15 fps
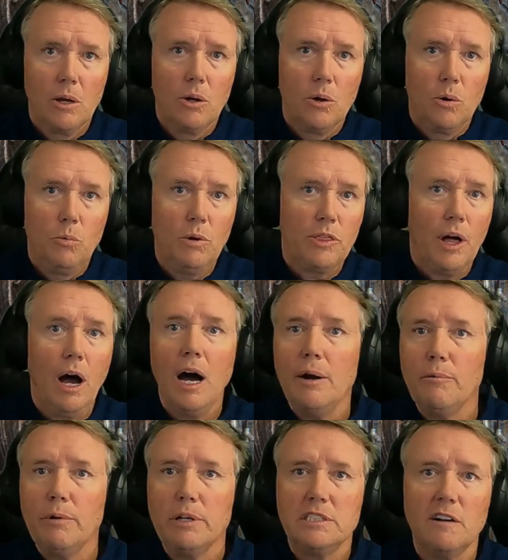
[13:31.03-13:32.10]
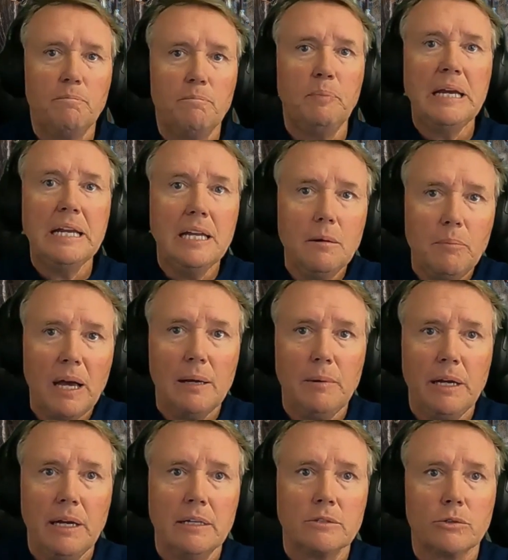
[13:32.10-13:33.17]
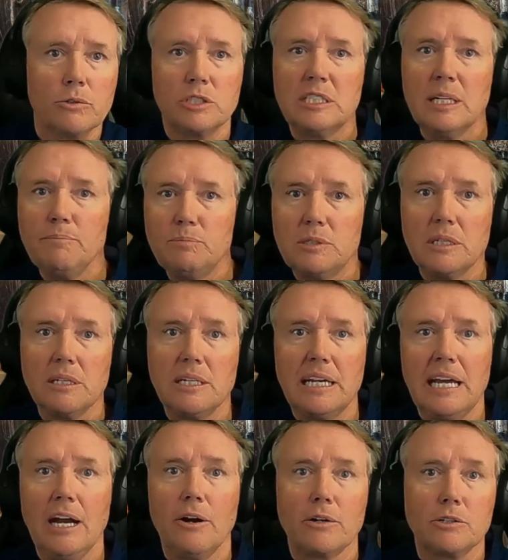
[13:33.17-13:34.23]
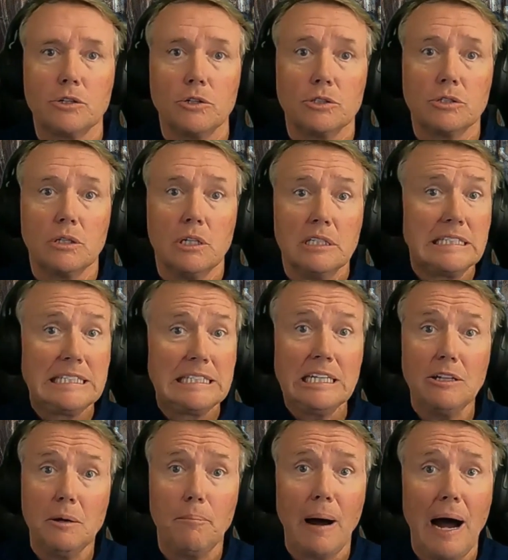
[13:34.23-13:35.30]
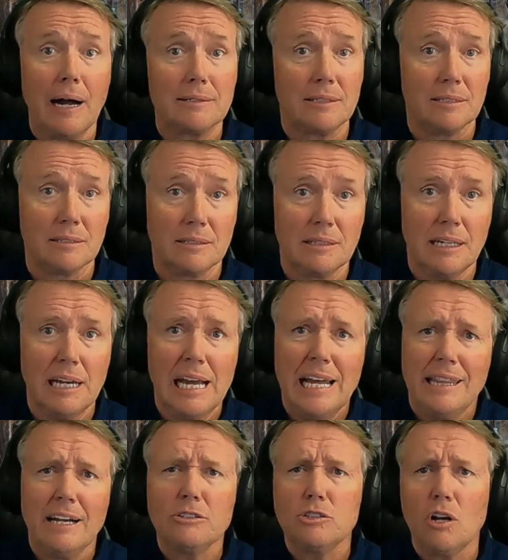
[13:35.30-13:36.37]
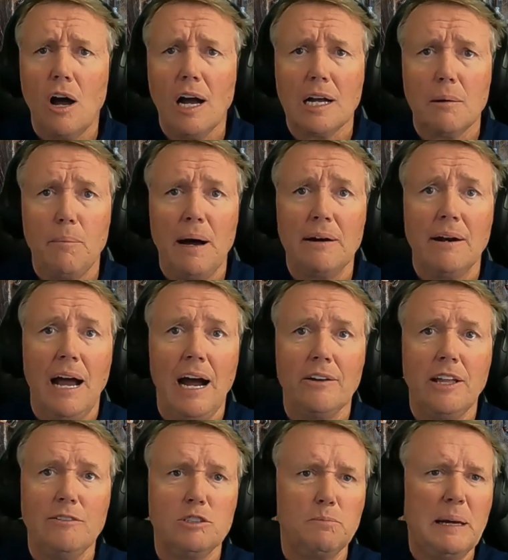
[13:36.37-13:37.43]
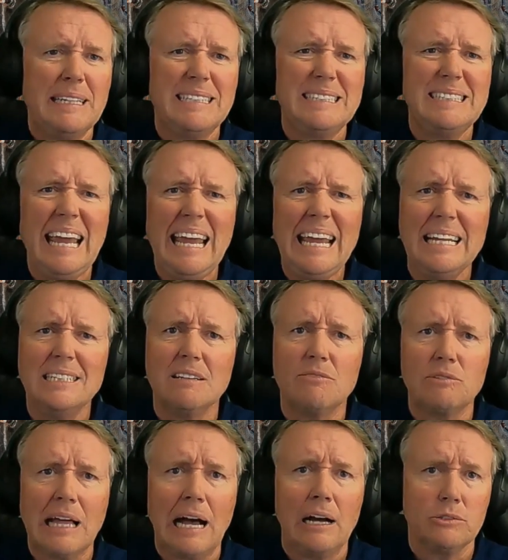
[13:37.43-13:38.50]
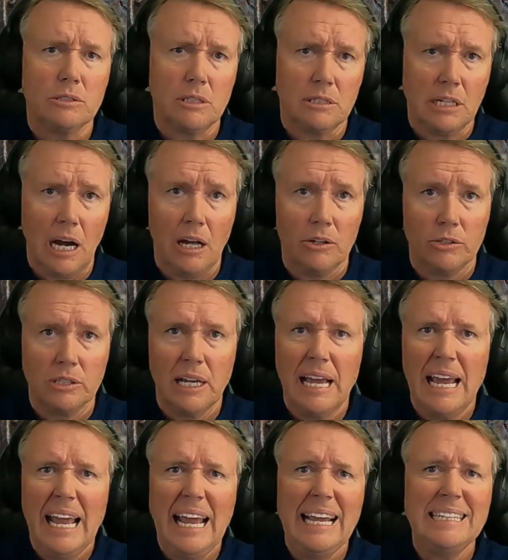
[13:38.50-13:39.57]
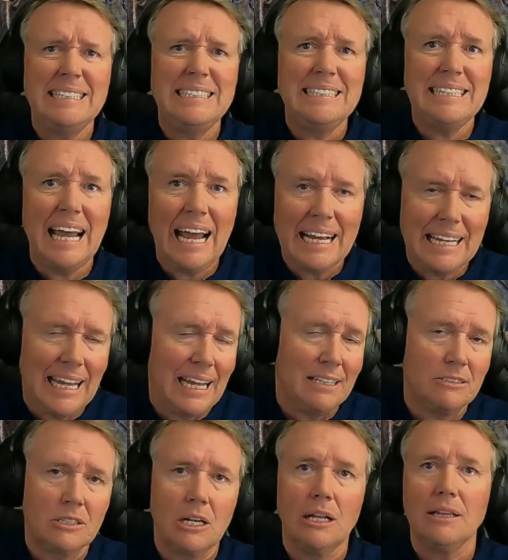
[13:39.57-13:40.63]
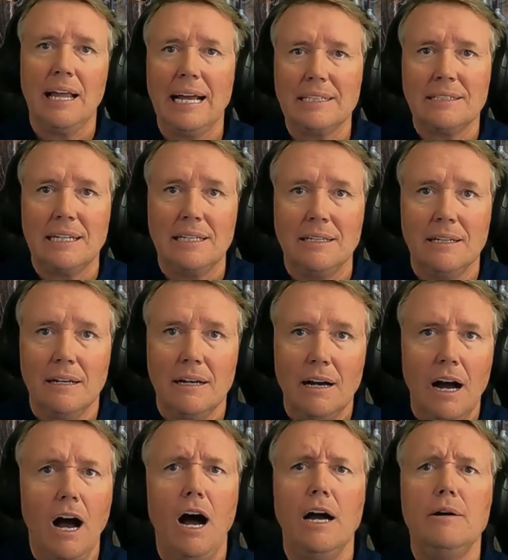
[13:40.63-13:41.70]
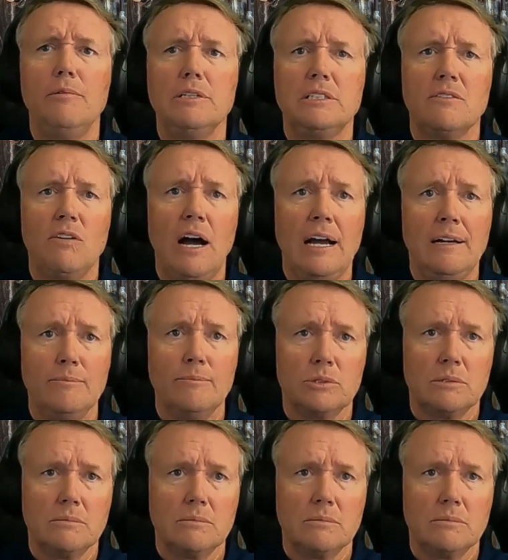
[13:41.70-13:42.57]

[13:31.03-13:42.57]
with hundreds of Beanie Babies or Simpson characters still in boxes. They'll talk about how they've spent tens of thousands of dollars and decades collecting hundreds of items.